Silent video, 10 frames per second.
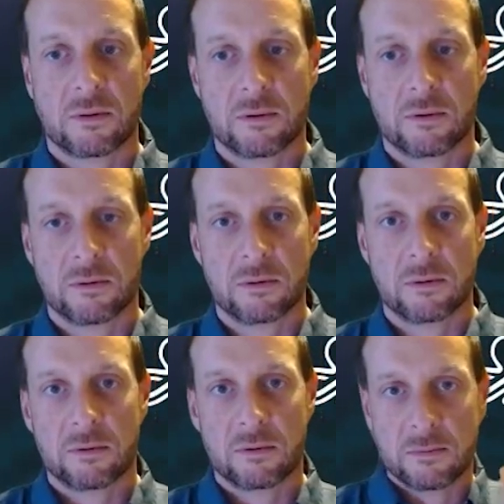
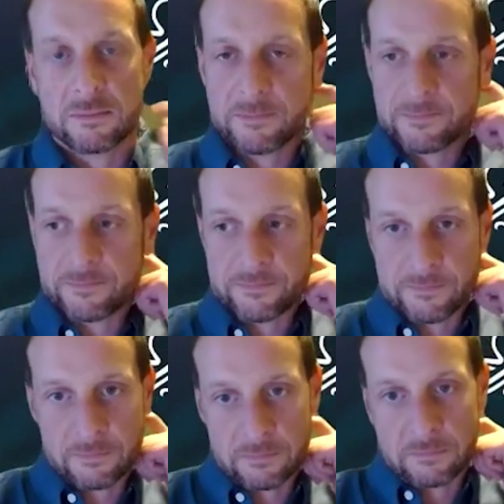
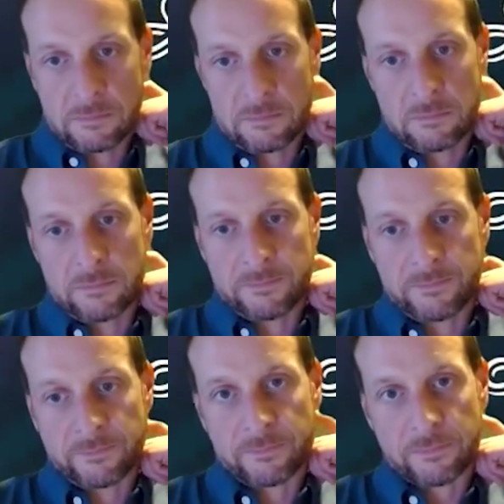
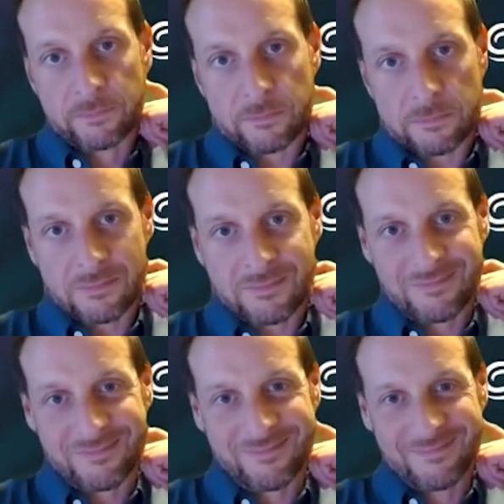
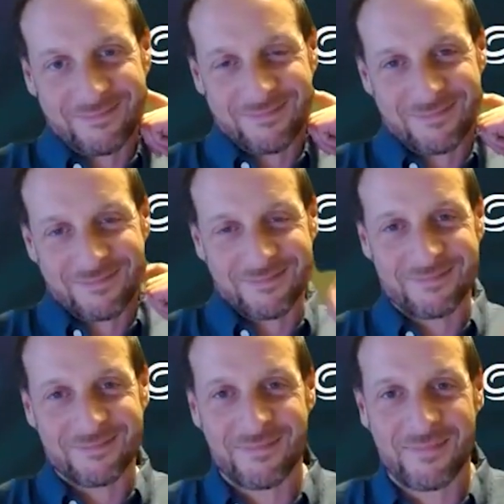
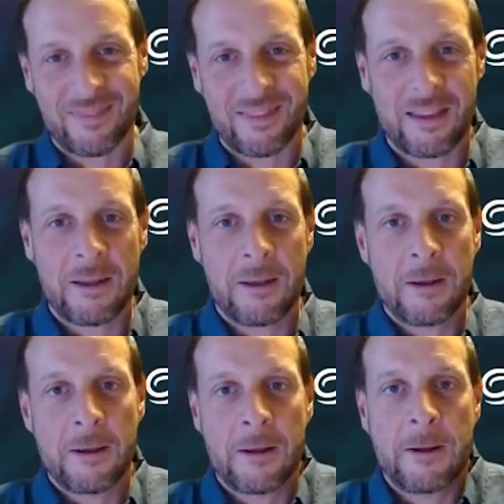
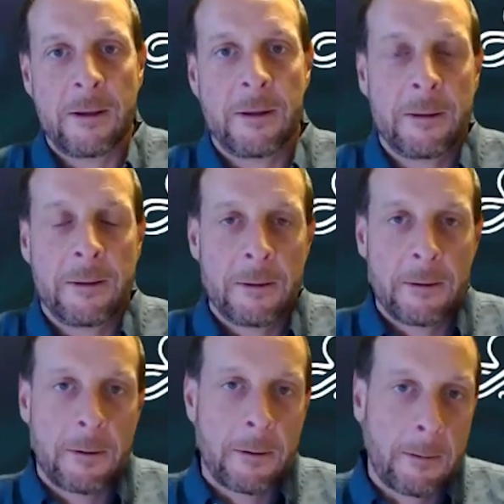
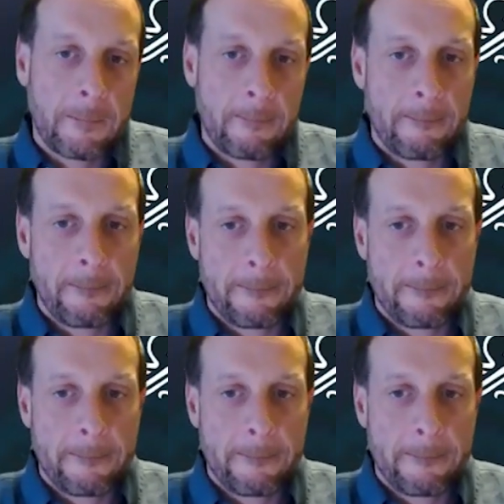(silent)